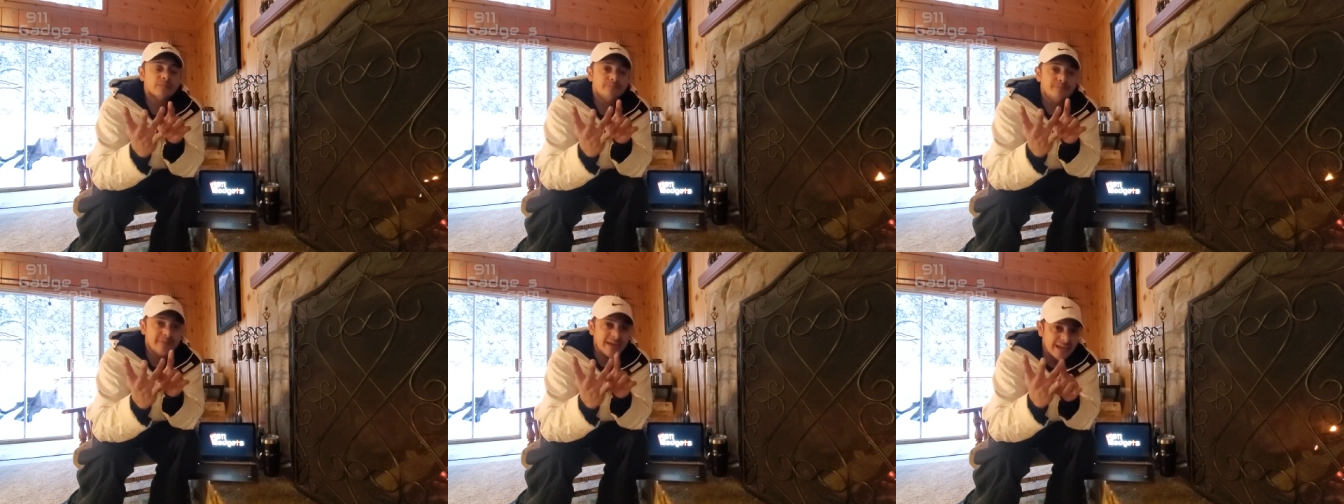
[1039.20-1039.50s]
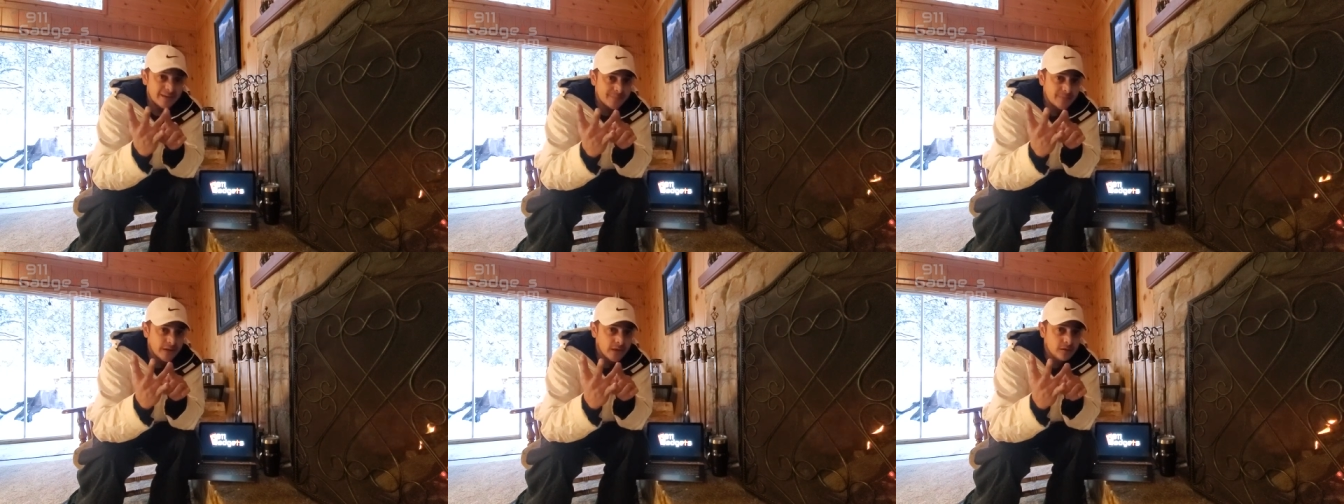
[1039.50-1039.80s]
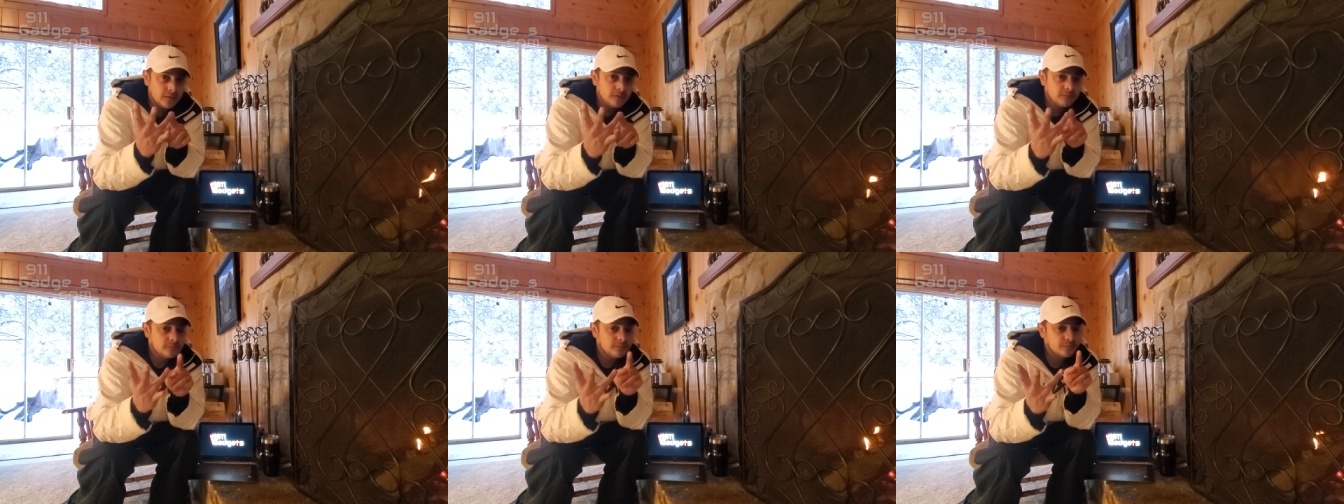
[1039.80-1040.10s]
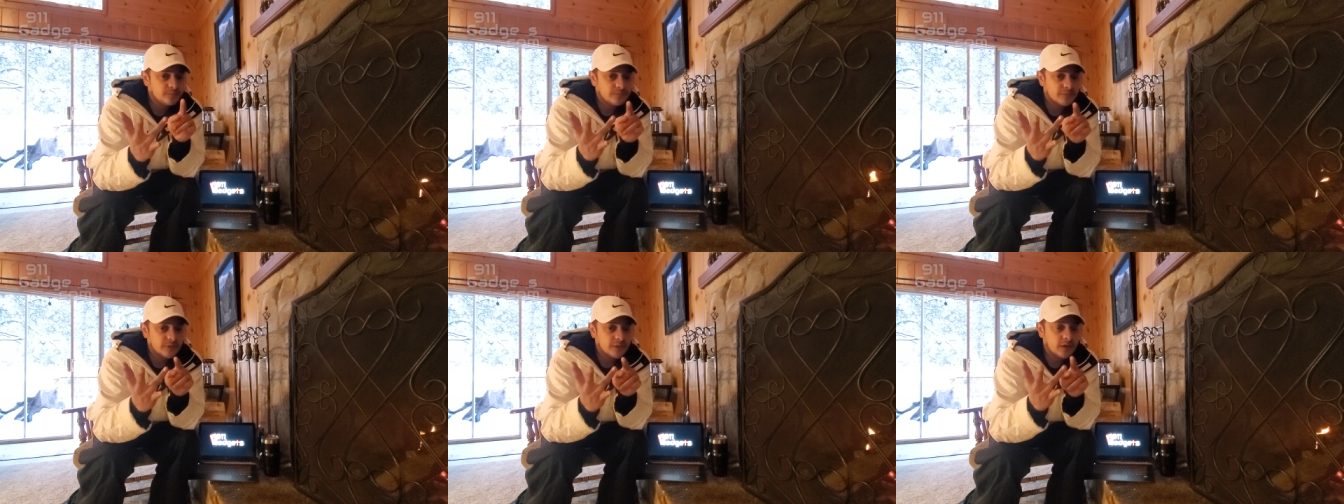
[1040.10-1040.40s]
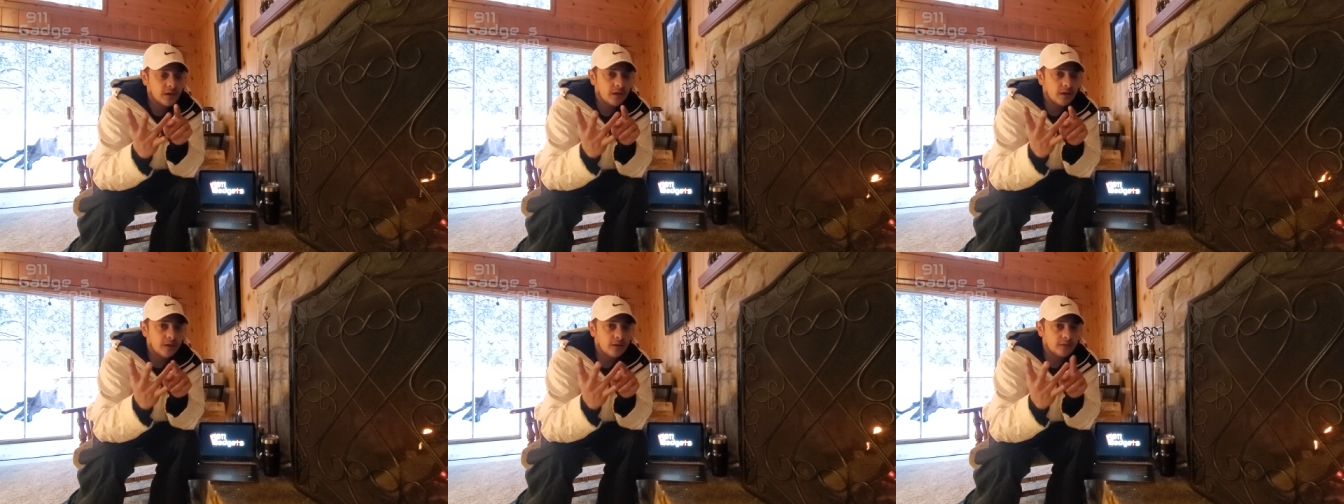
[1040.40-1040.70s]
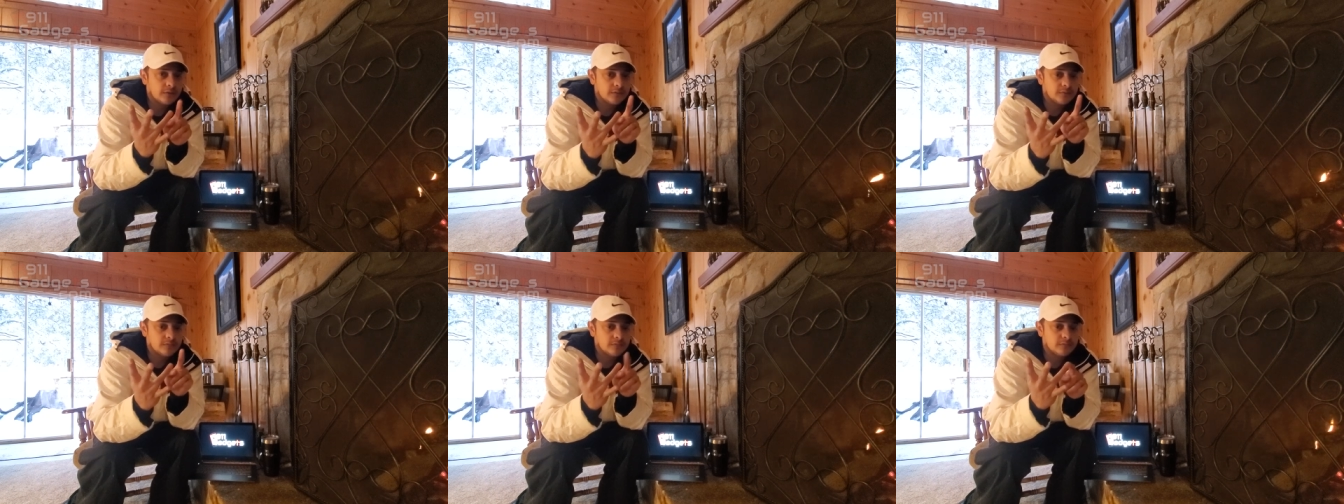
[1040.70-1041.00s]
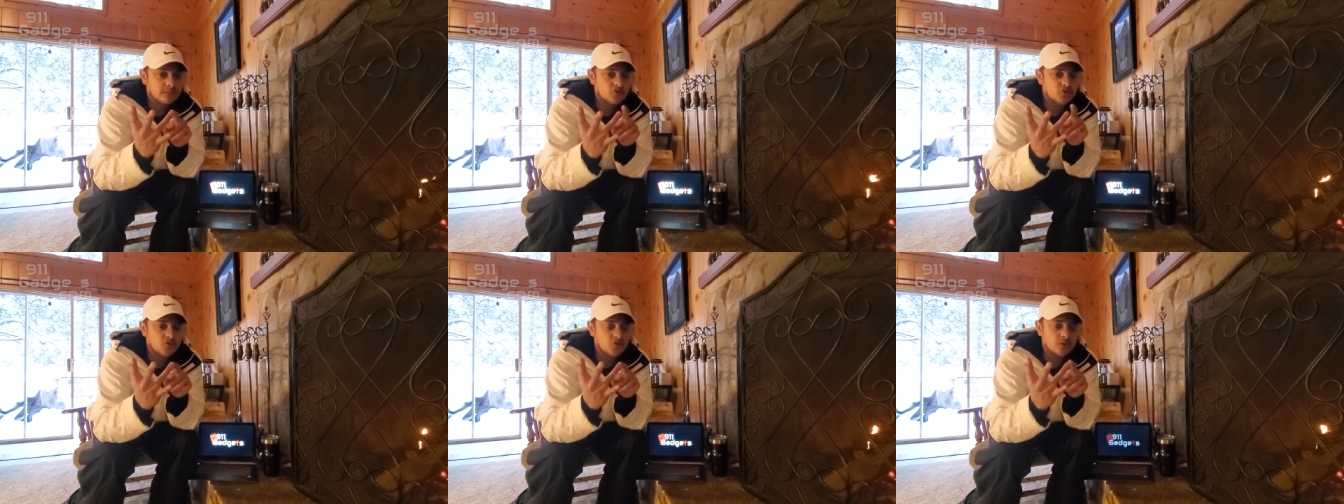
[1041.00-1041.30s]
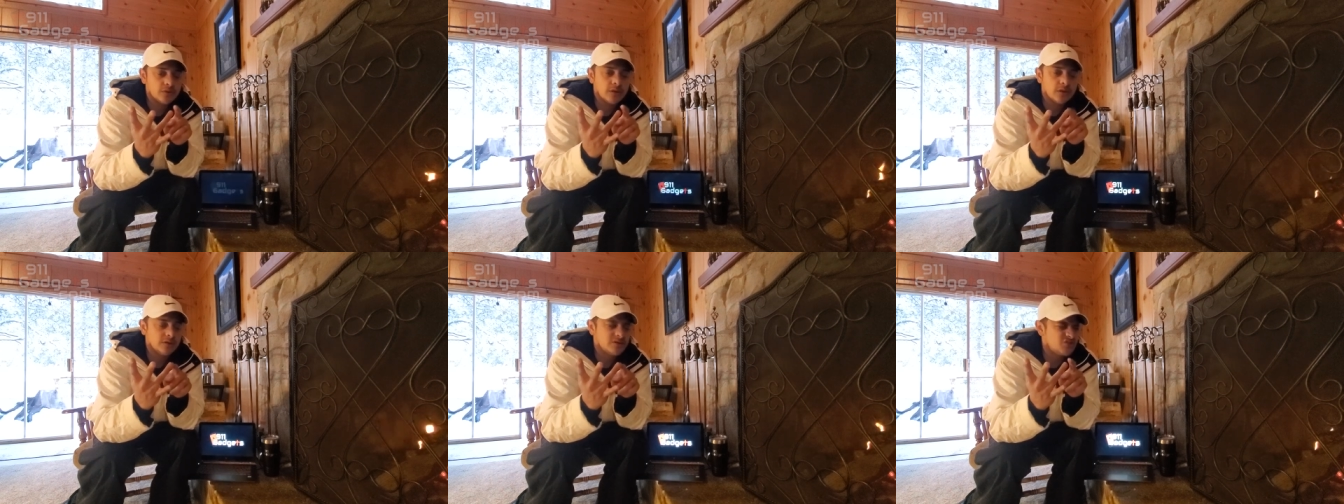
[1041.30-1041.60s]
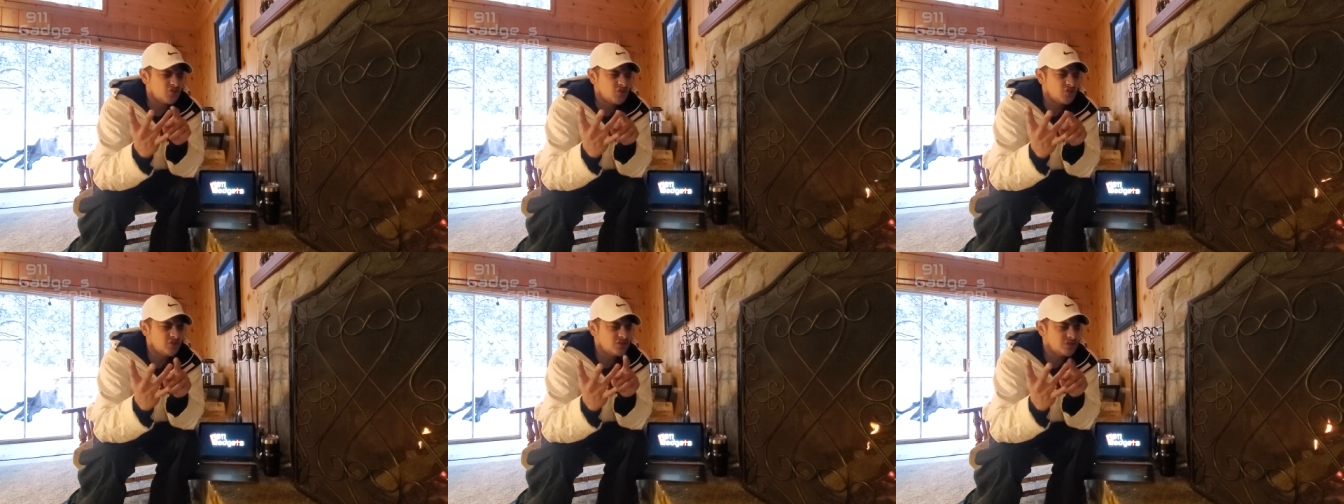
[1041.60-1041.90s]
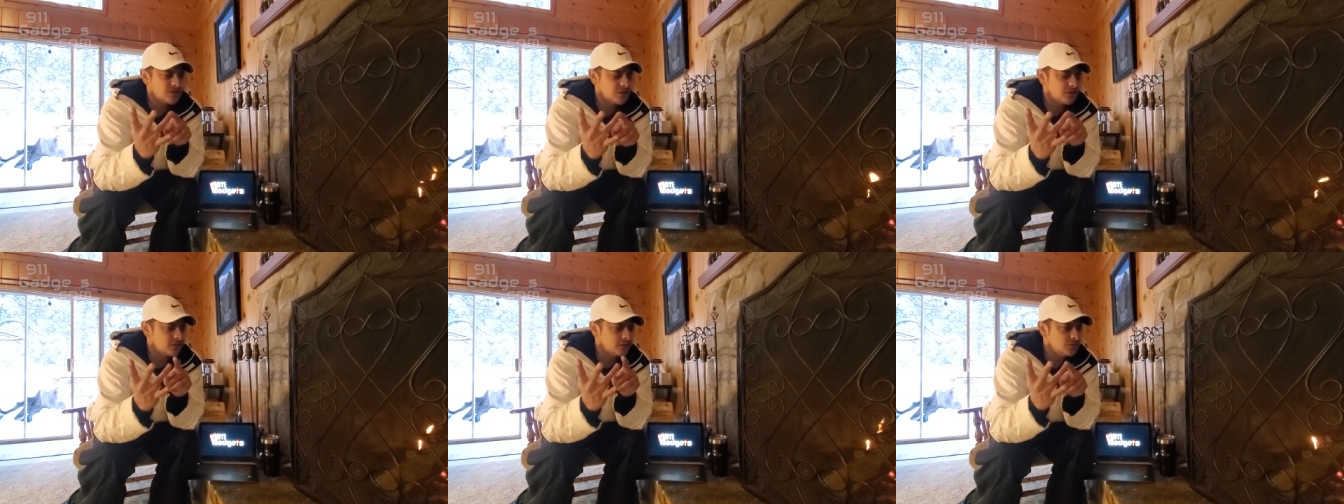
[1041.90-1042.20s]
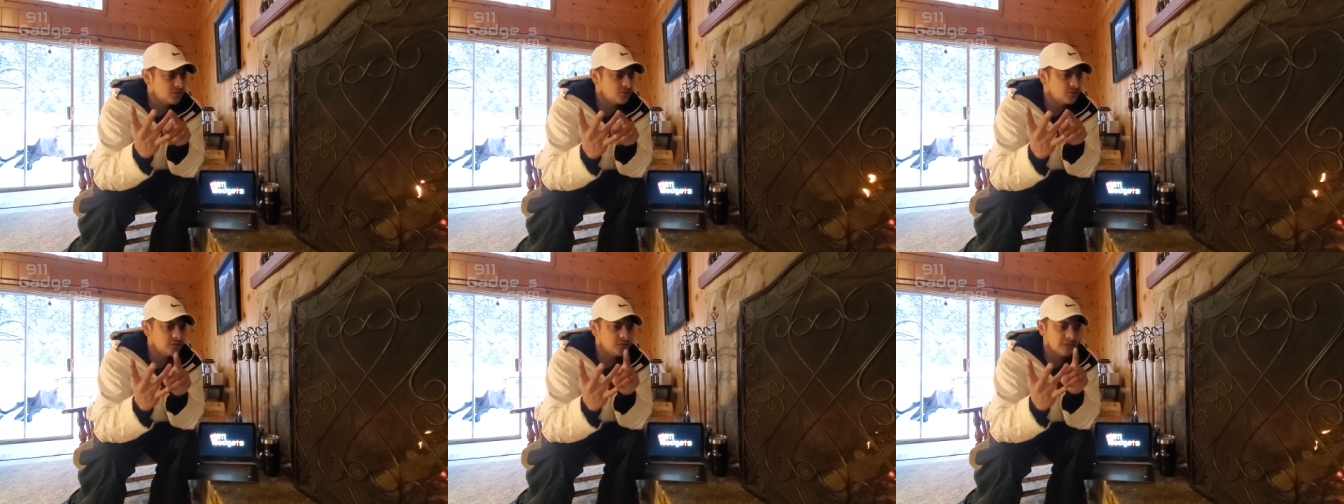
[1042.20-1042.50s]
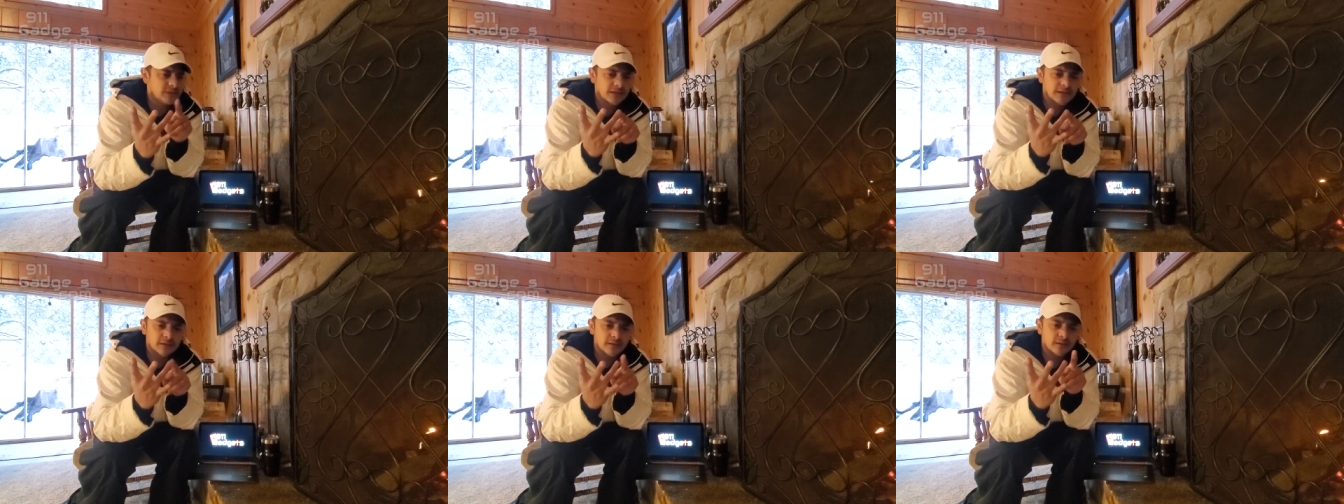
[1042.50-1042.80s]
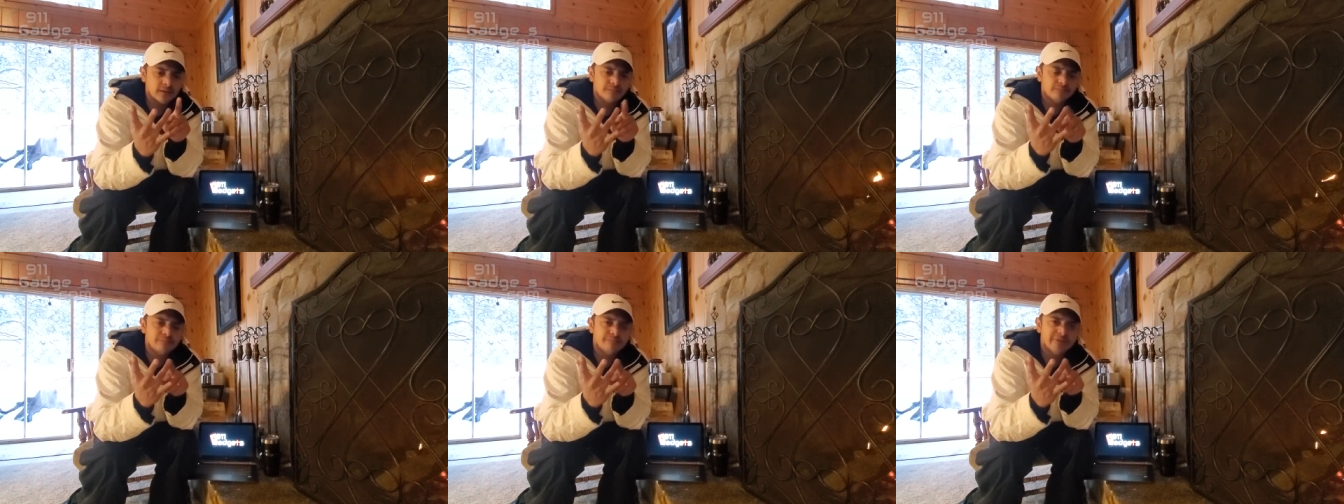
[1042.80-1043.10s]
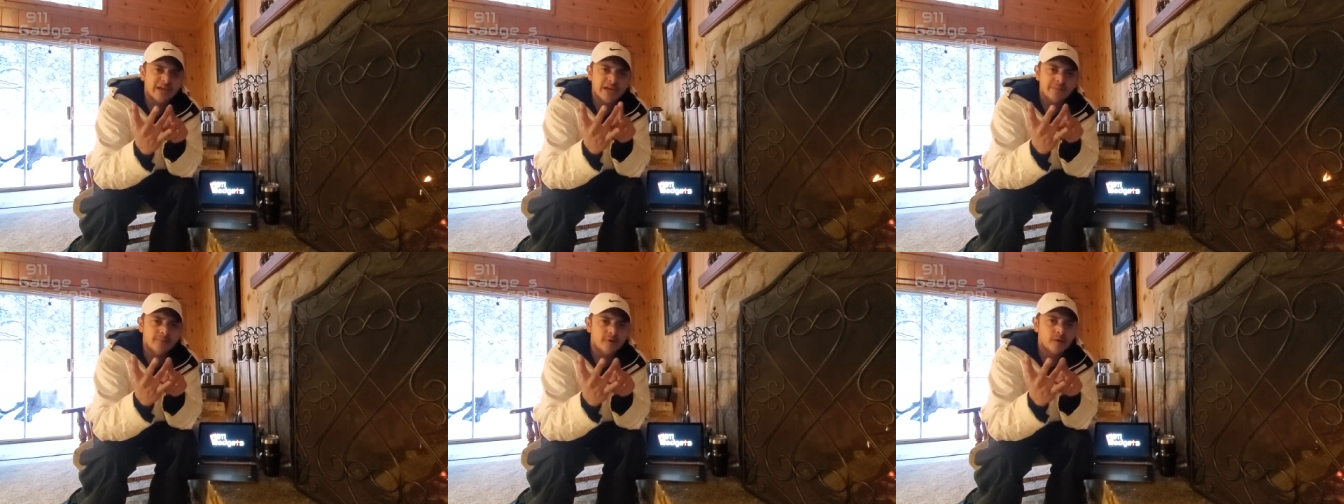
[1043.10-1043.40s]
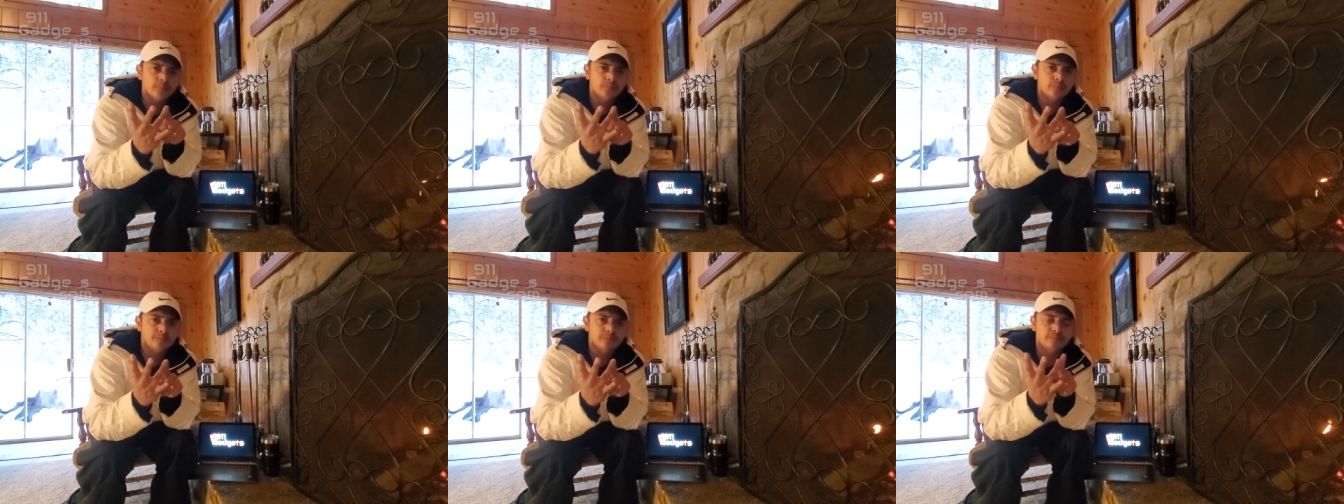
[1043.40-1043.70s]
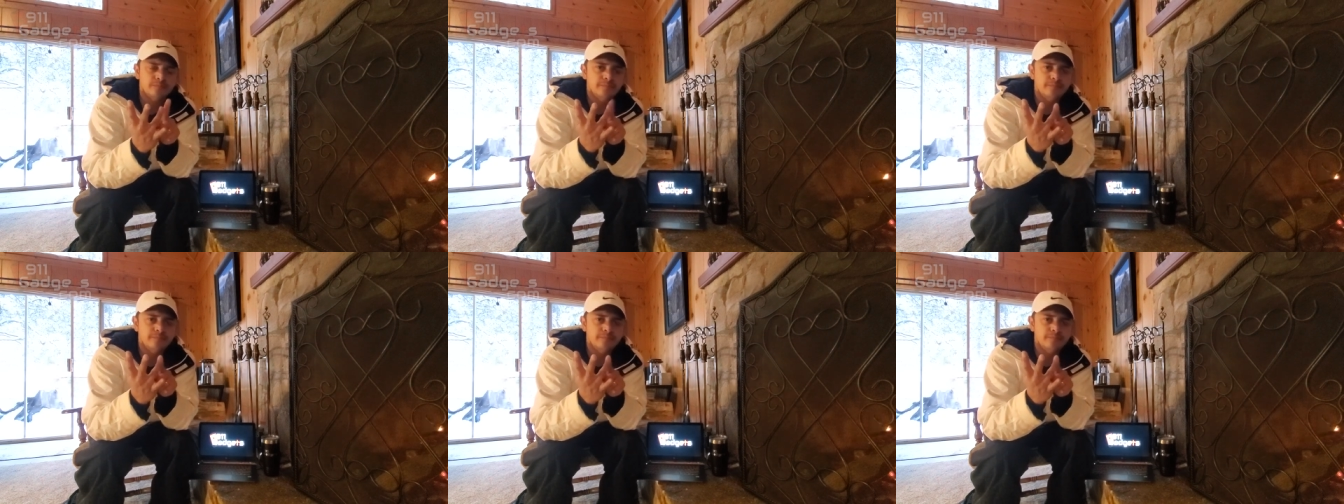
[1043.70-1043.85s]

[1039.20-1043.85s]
PayPal, uh, uh, search on Google like PayPal